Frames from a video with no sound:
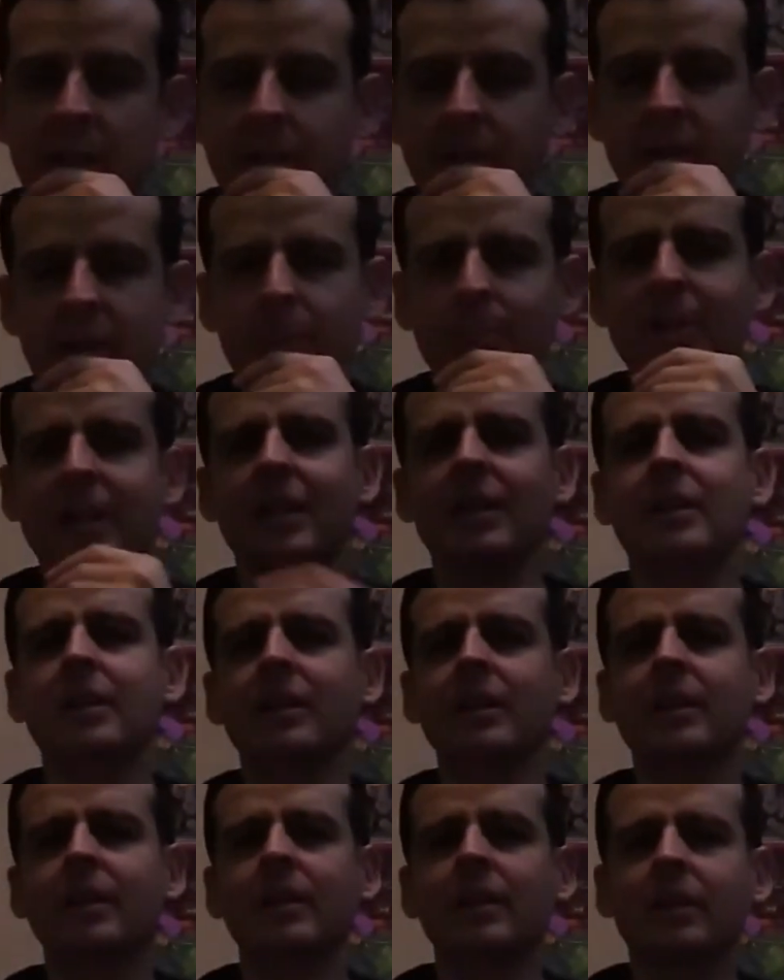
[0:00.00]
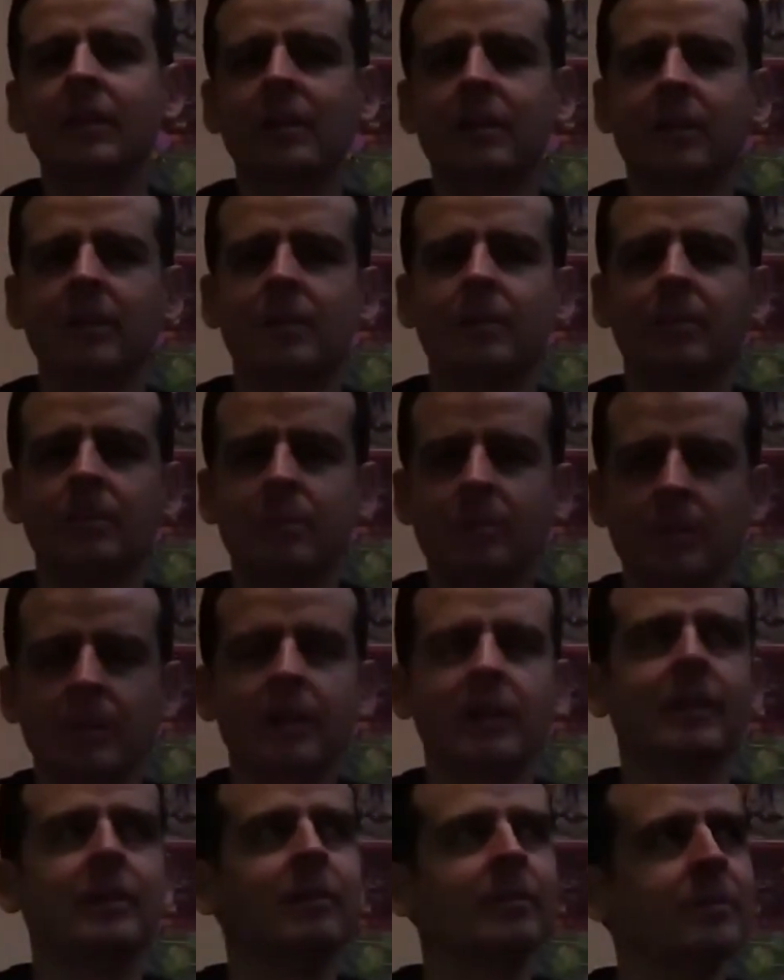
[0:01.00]
He played,
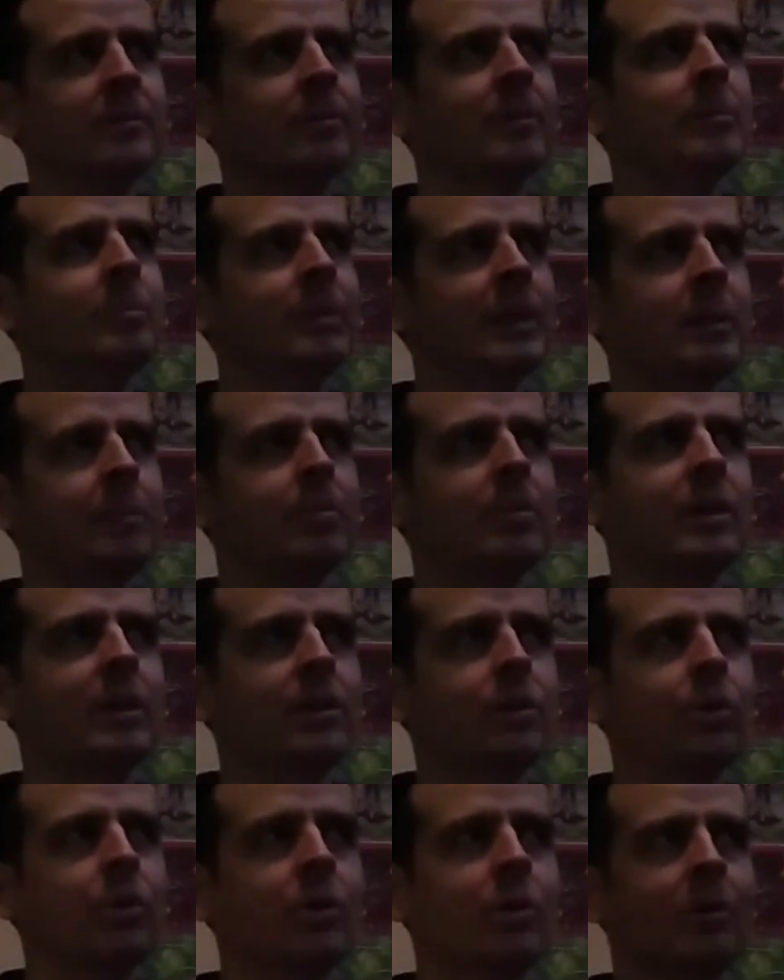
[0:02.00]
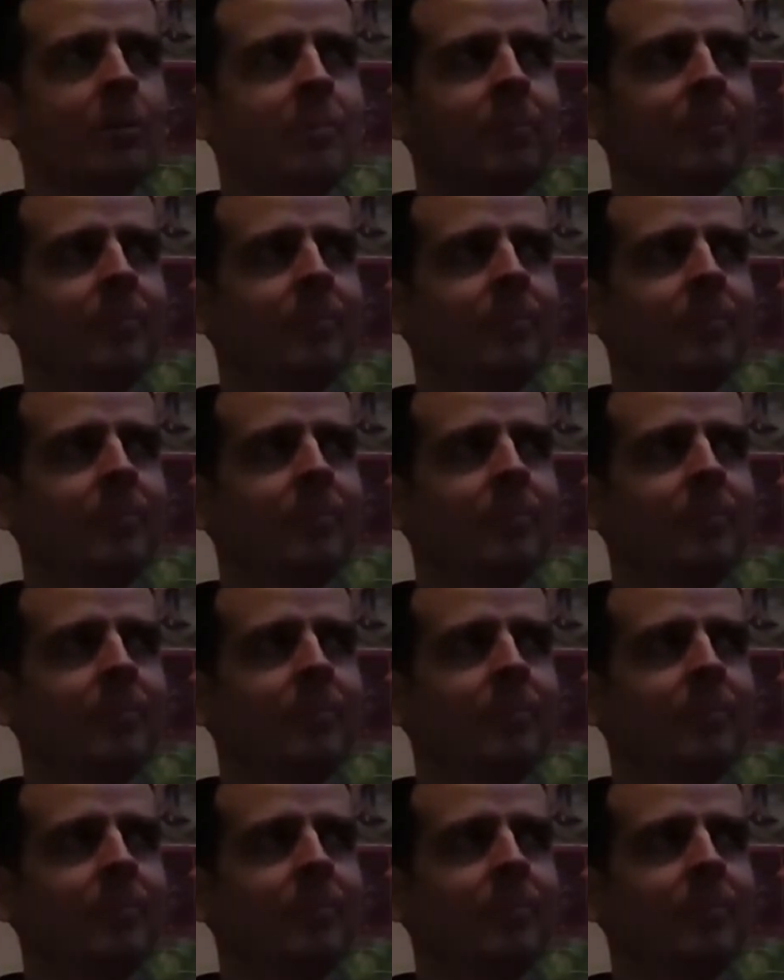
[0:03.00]
yeah, played pretty cool.